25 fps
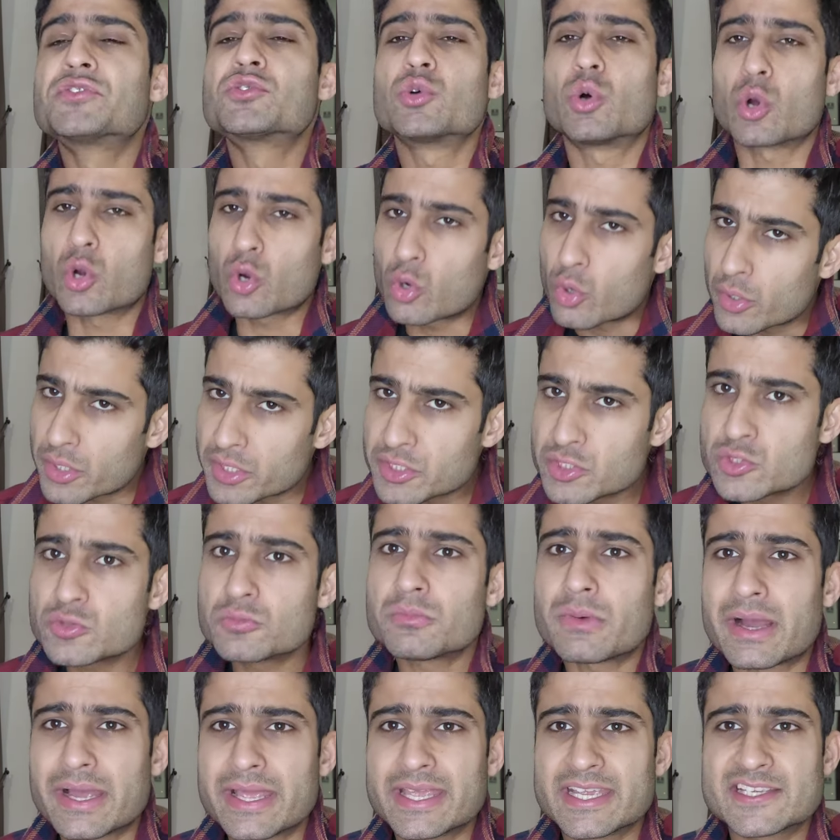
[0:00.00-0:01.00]
So
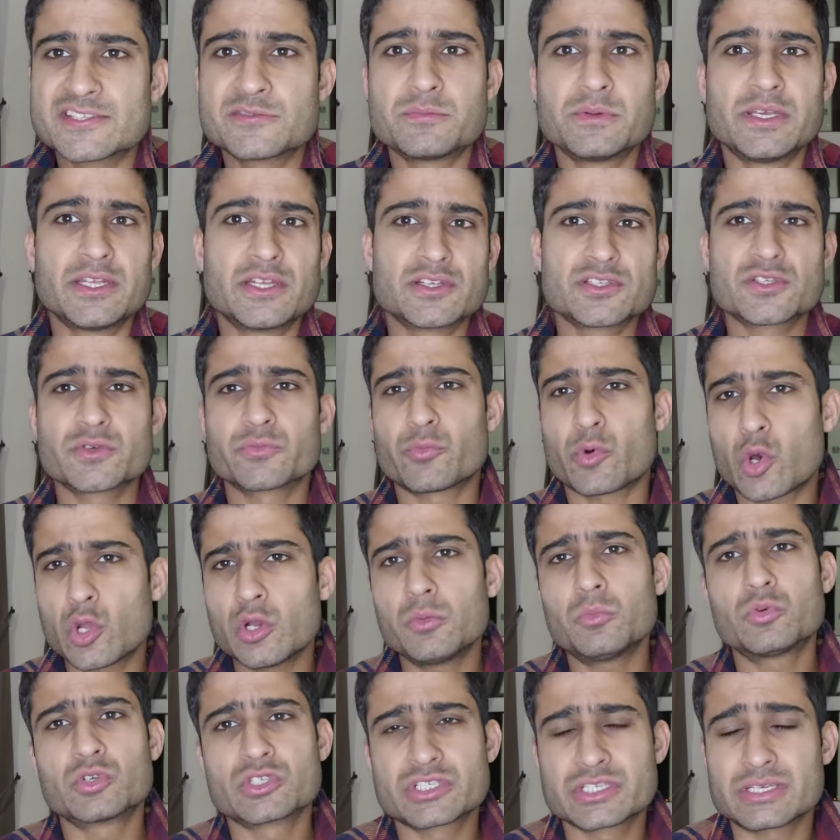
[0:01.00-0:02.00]
according to my experience of
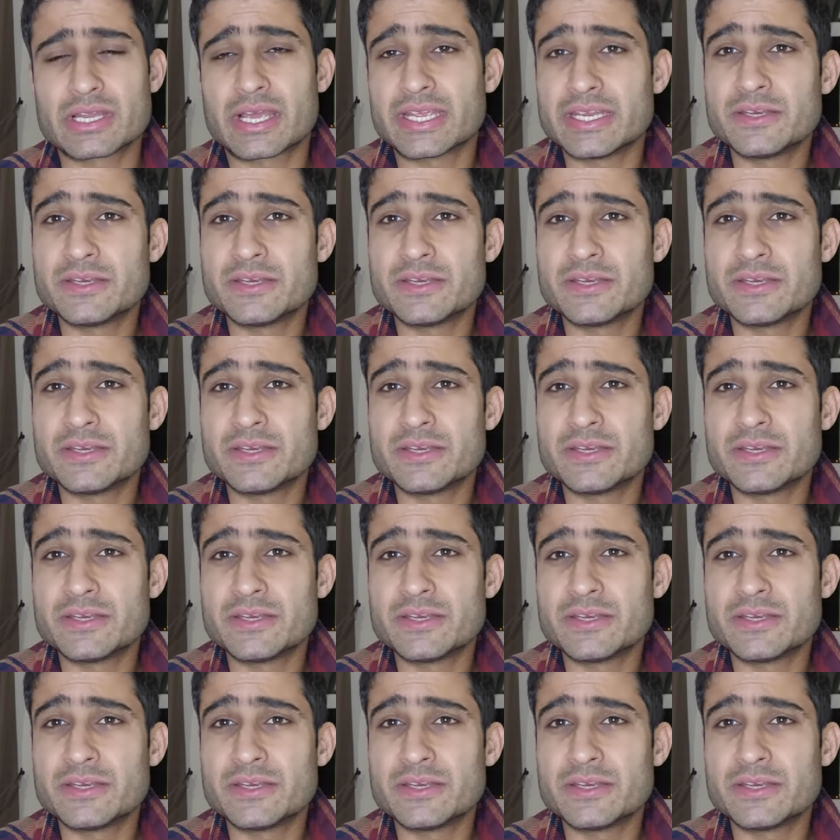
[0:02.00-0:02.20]
almost